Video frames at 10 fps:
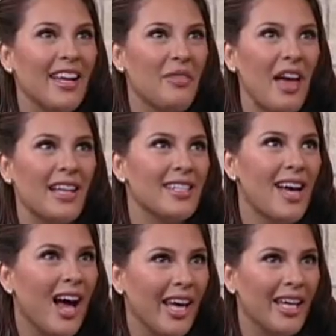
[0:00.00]
at that
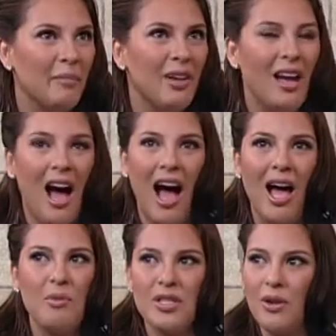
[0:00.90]
time,
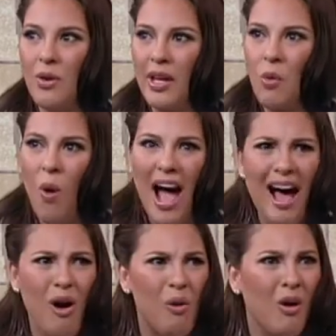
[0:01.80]
I was going,
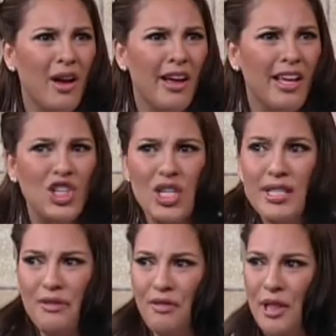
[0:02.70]
wow,
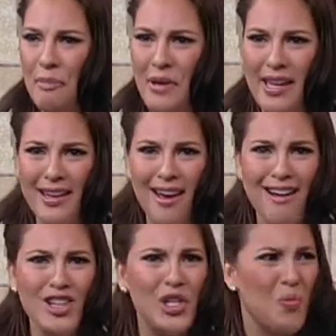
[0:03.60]
she's Filipina,
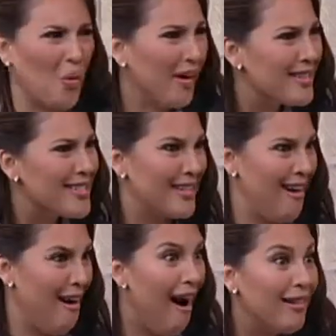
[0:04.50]
she works in
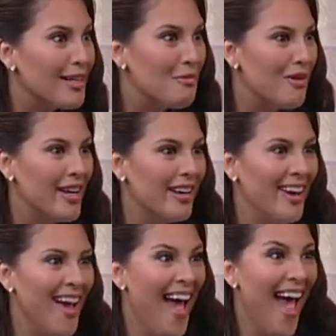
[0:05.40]
Hollywood,
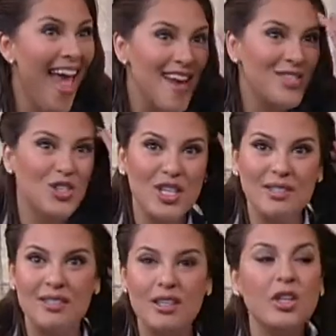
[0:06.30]
and
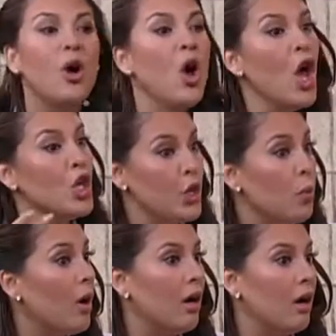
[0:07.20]
she's, you know, you
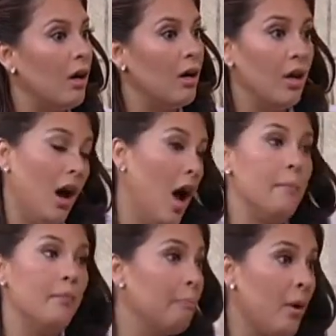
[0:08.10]
were
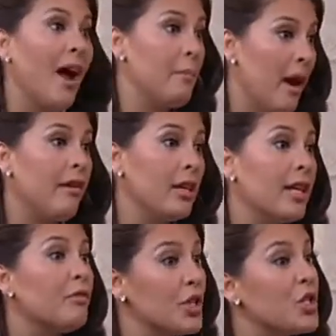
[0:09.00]

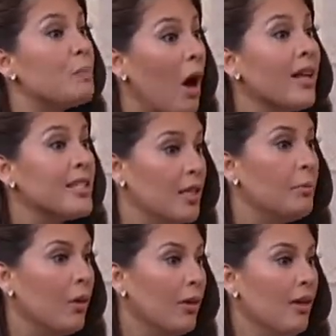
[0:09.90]
primarily
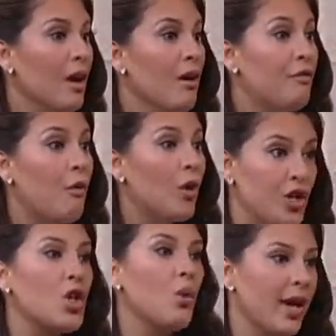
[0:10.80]
responsible for
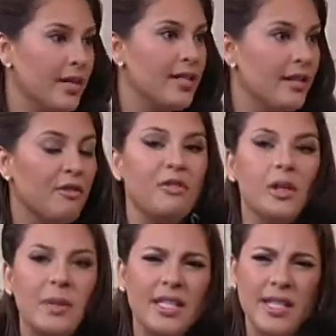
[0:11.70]
showcasing the
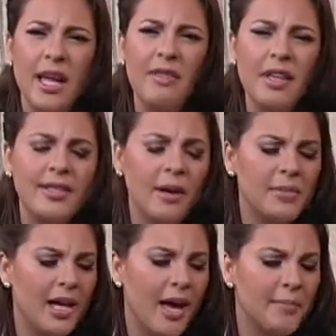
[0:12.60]
Philippines. And I think
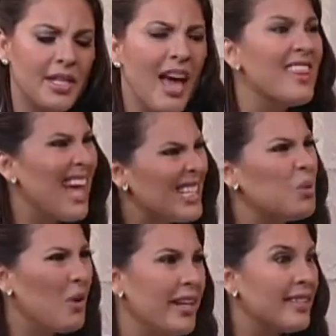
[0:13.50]
sometimes
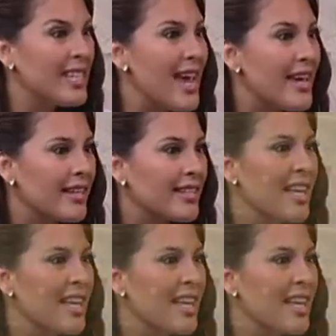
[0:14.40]
that's what it takes.